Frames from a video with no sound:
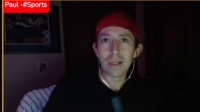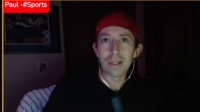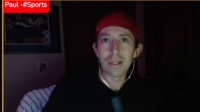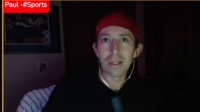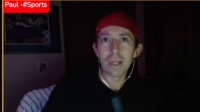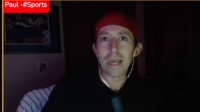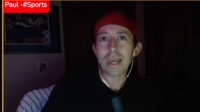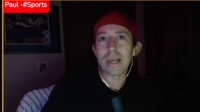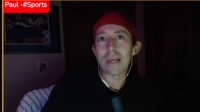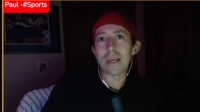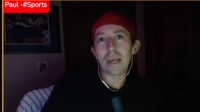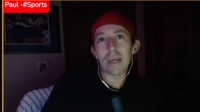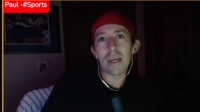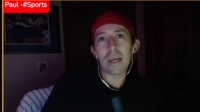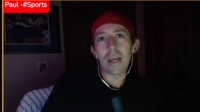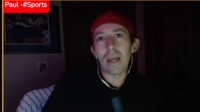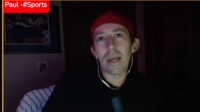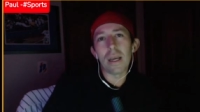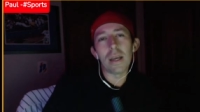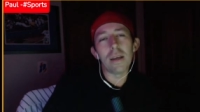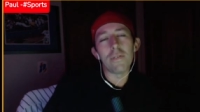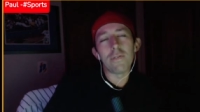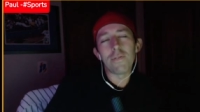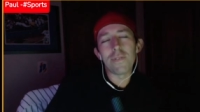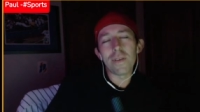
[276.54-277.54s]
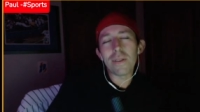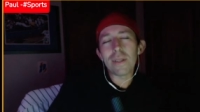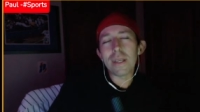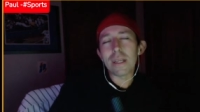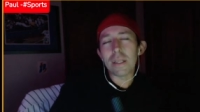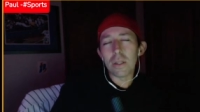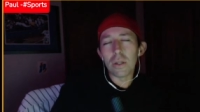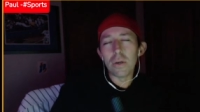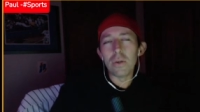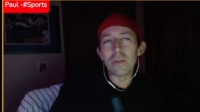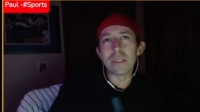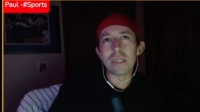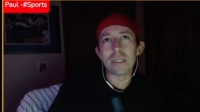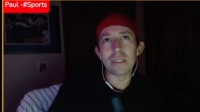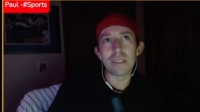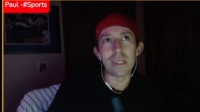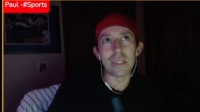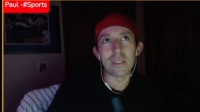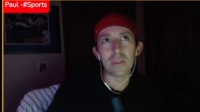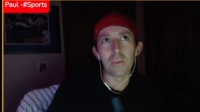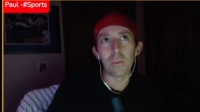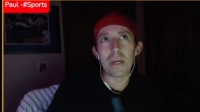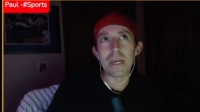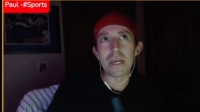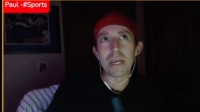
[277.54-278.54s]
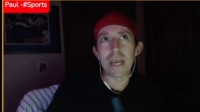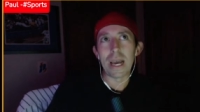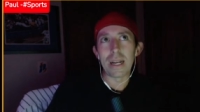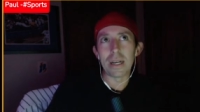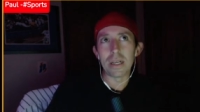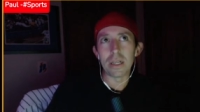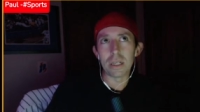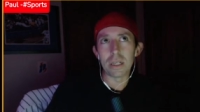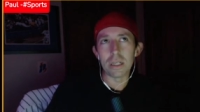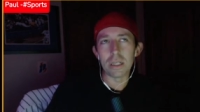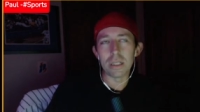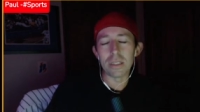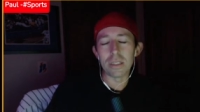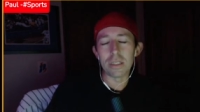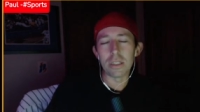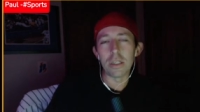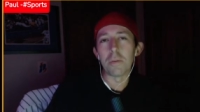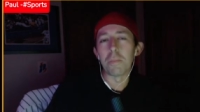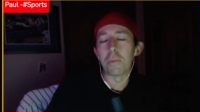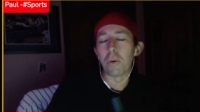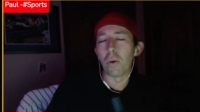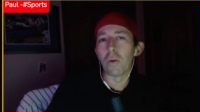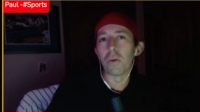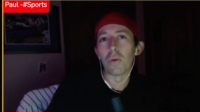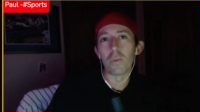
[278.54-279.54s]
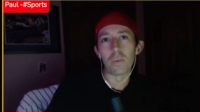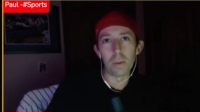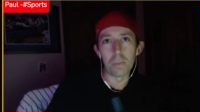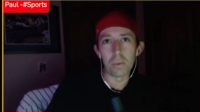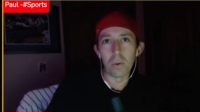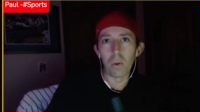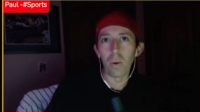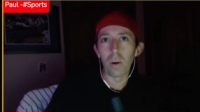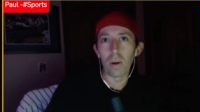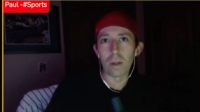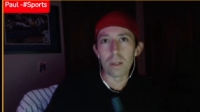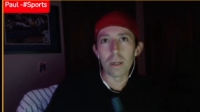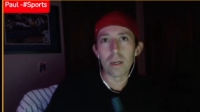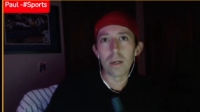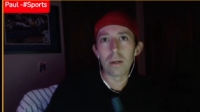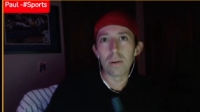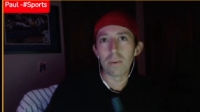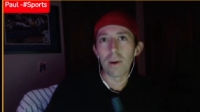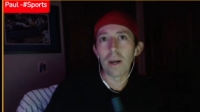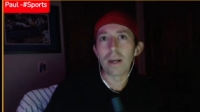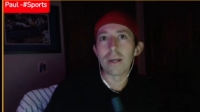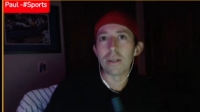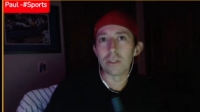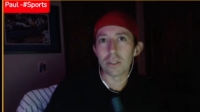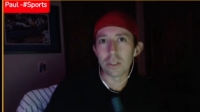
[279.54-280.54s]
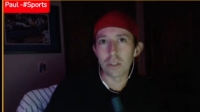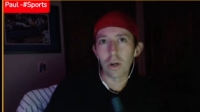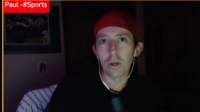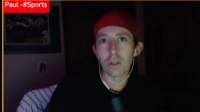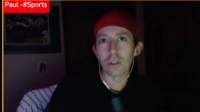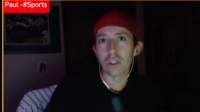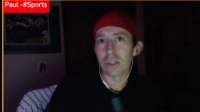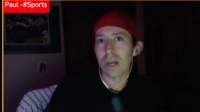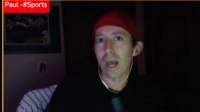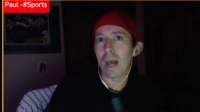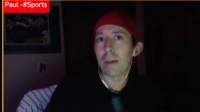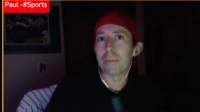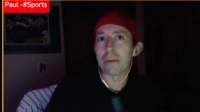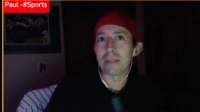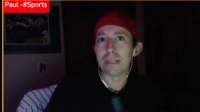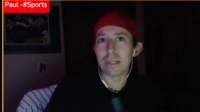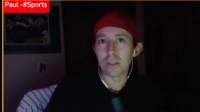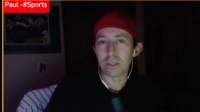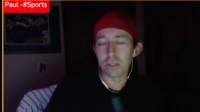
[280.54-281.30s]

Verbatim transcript: Like if Philly loses this weekend, you pull the ripcord, right? You start shopping mm-hmm.